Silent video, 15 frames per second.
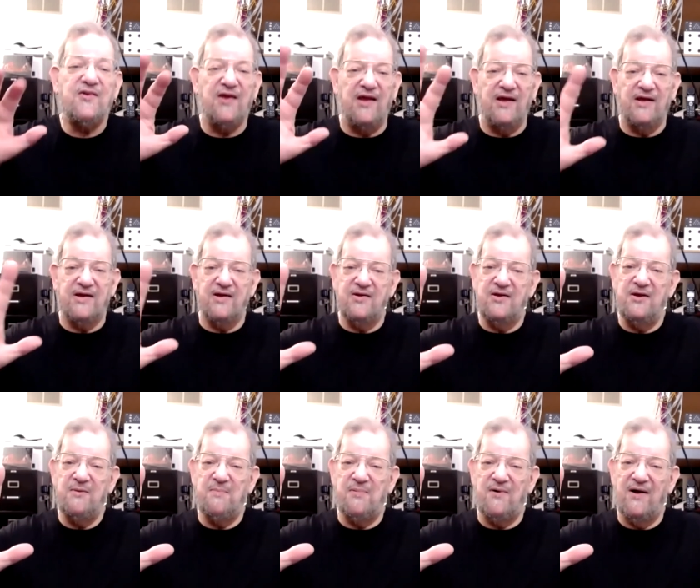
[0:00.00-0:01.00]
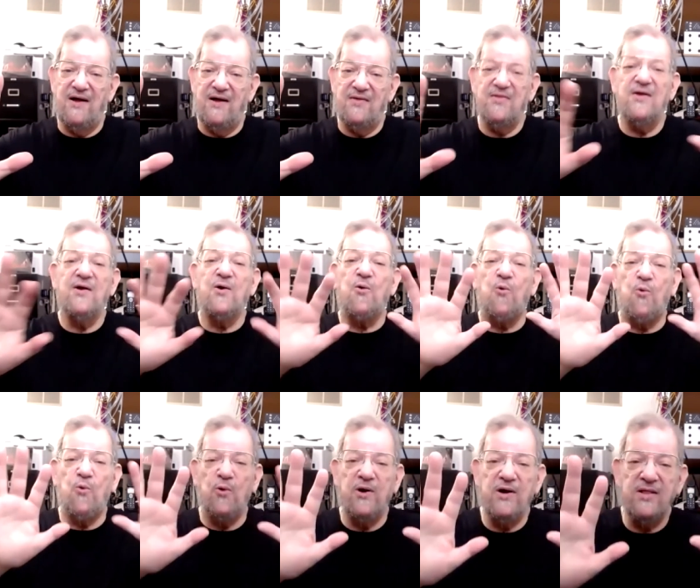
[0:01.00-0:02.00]
Take a deep breath,
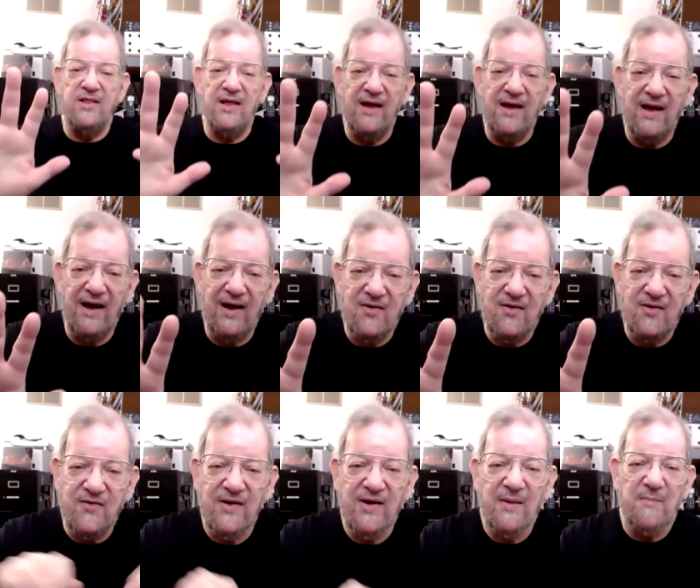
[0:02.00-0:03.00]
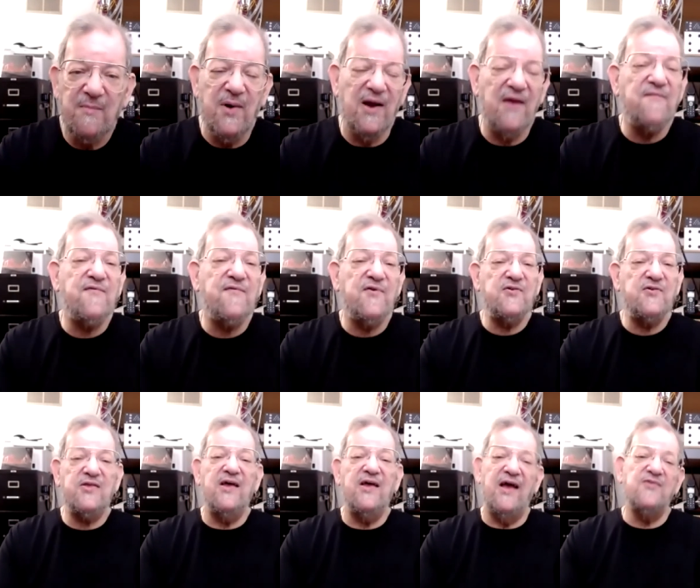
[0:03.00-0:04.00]
relax. But at
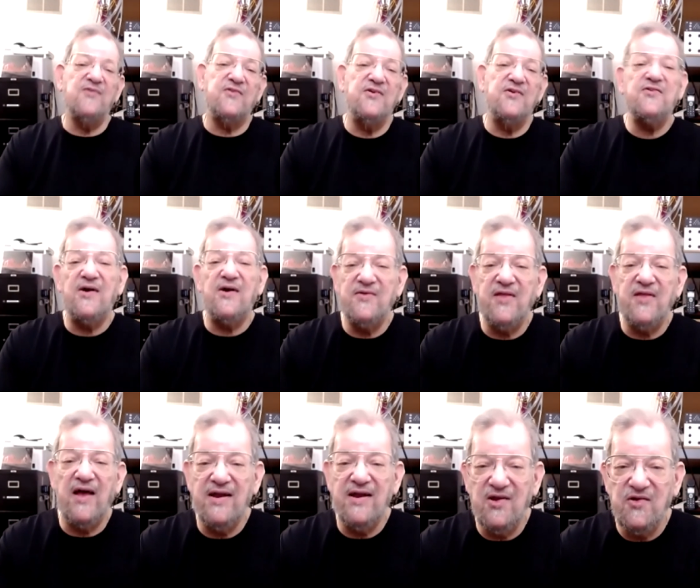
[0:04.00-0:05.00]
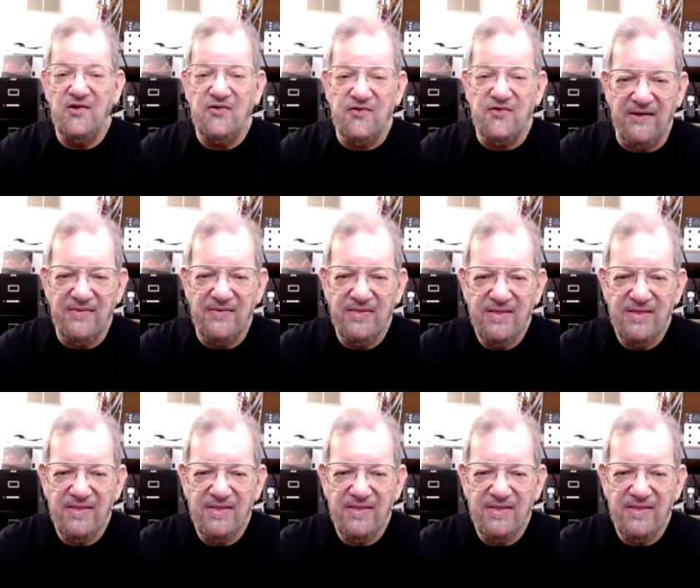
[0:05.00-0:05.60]
first glance, these aren't that easy.